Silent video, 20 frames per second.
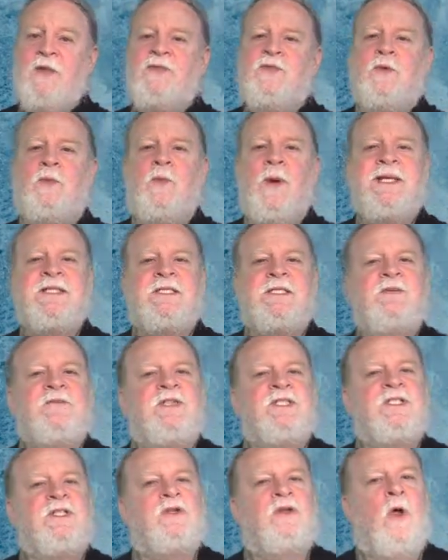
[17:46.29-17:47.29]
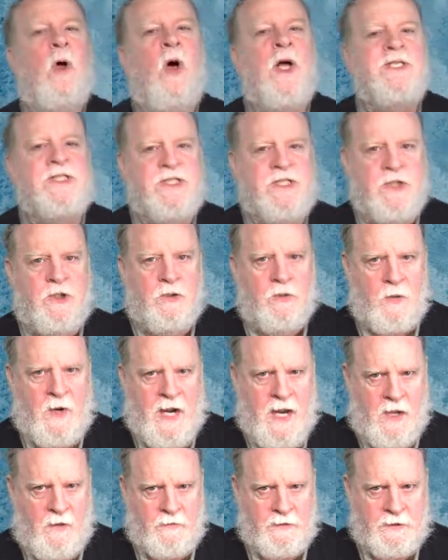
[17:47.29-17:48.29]
the rest of us lost
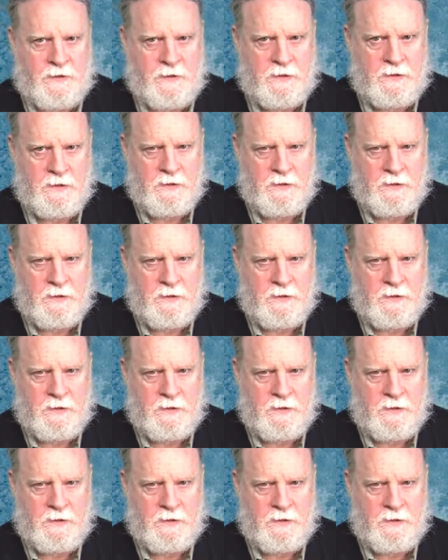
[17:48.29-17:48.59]
ground.